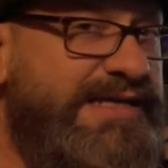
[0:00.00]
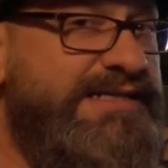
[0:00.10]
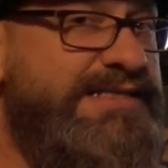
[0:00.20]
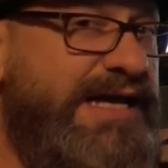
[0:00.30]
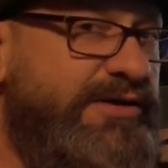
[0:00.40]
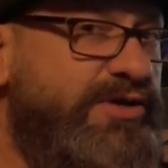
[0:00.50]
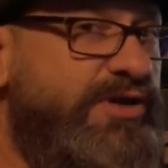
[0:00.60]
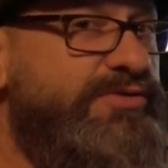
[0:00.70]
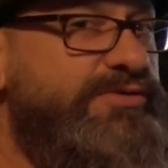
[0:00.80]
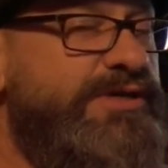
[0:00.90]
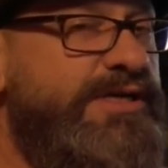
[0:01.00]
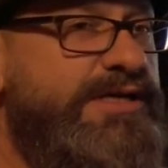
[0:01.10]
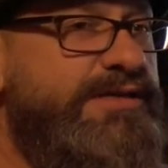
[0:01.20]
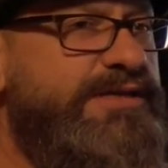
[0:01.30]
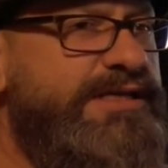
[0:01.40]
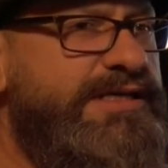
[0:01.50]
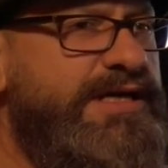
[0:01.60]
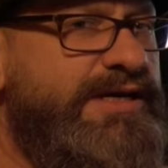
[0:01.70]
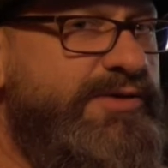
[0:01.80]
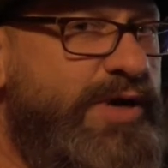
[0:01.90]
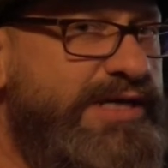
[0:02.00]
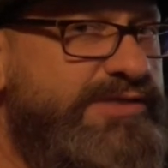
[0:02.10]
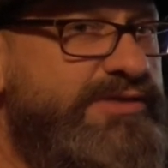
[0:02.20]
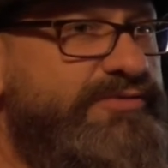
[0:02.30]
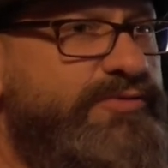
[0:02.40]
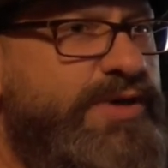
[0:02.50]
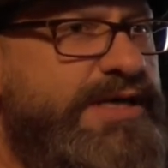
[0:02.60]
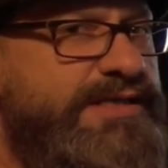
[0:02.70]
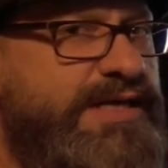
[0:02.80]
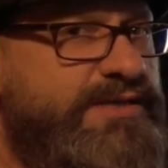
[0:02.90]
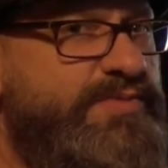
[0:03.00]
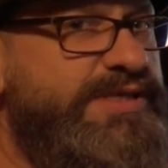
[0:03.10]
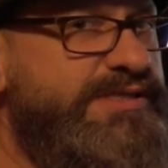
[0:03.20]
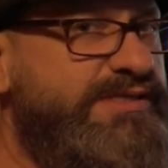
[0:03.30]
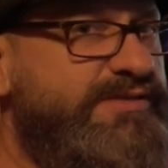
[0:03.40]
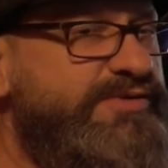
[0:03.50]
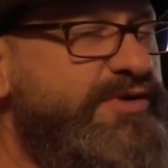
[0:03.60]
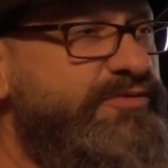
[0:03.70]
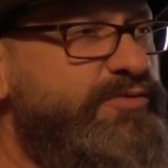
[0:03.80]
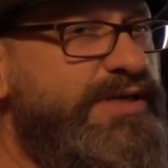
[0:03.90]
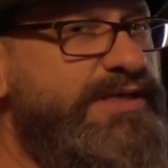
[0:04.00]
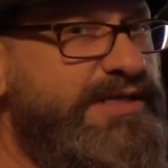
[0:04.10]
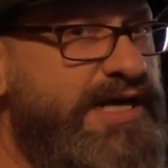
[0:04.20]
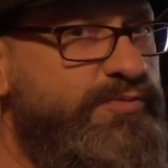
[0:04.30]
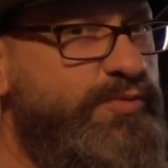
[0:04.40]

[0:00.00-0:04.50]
can download the Equator software and the other pieces of software that come